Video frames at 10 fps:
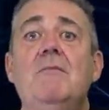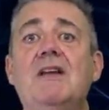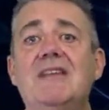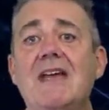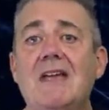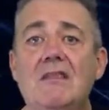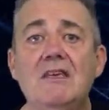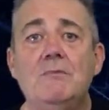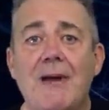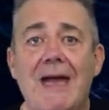by taking
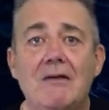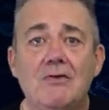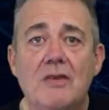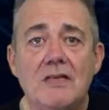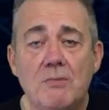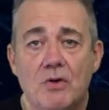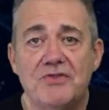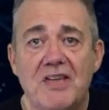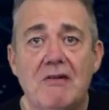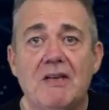these boundaries more
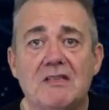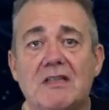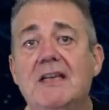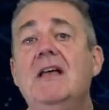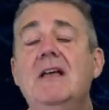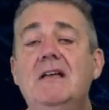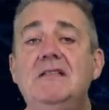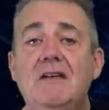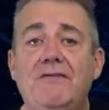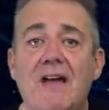seriously and
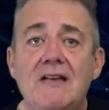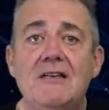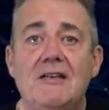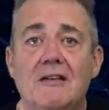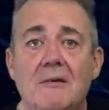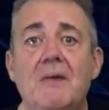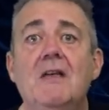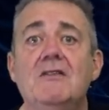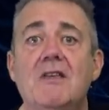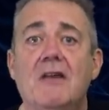defending them
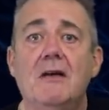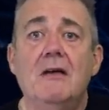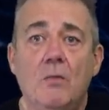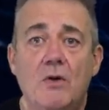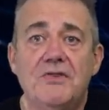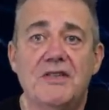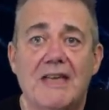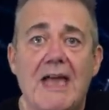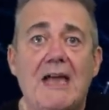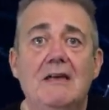so that, once
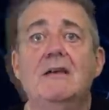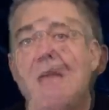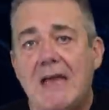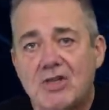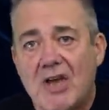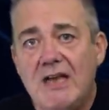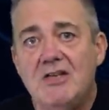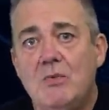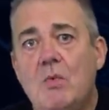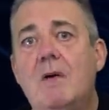again, a change
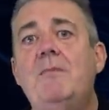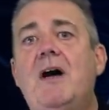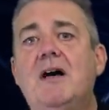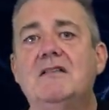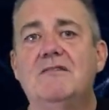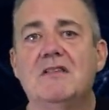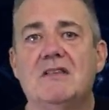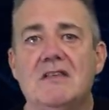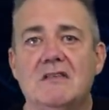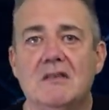in one part of the
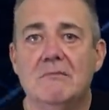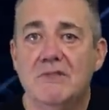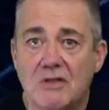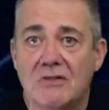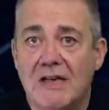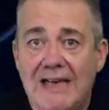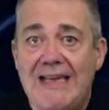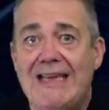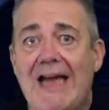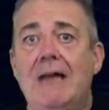system doesn't
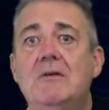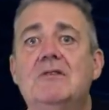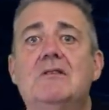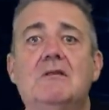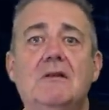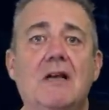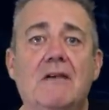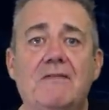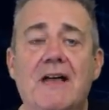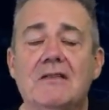leak out and
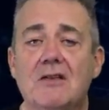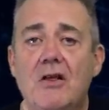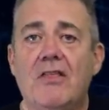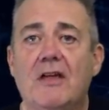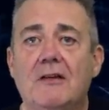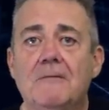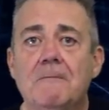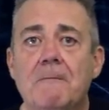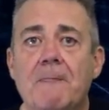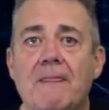affect another.
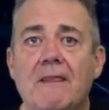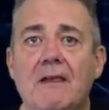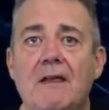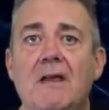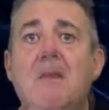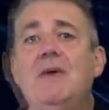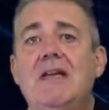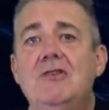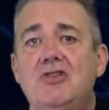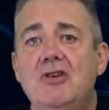We
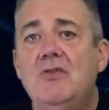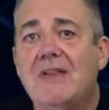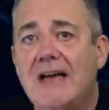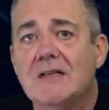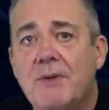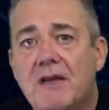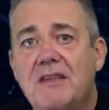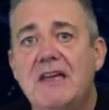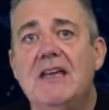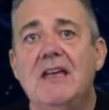can do that by
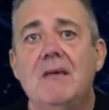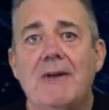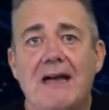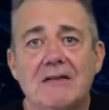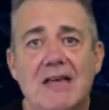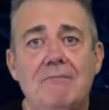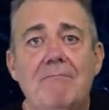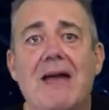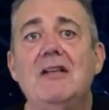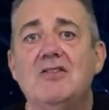thinking about and
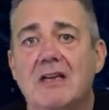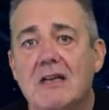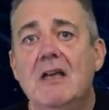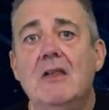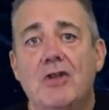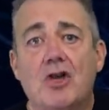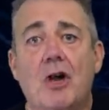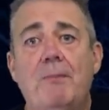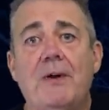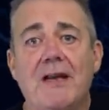managing the
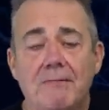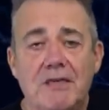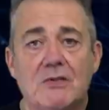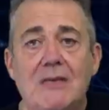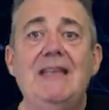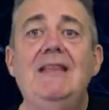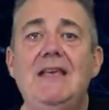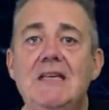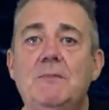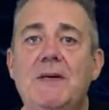coupling between
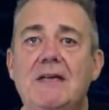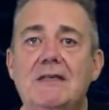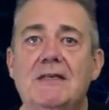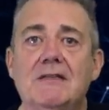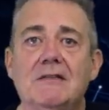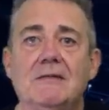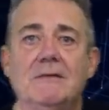these pieces.